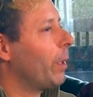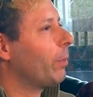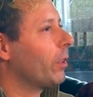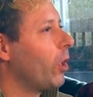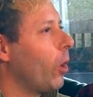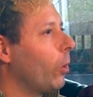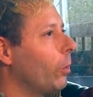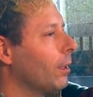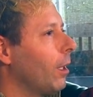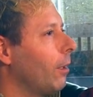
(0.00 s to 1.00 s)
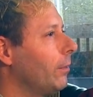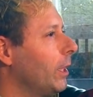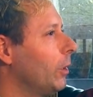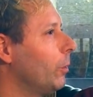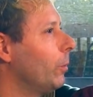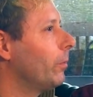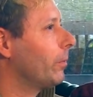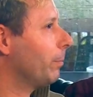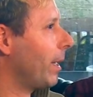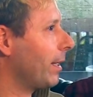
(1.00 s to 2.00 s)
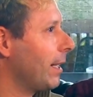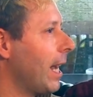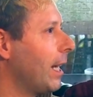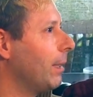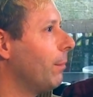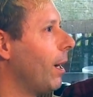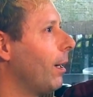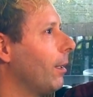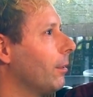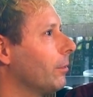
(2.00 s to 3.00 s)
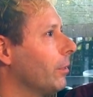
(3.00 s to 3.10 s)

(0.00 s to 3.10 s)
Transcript: people know of you by the name of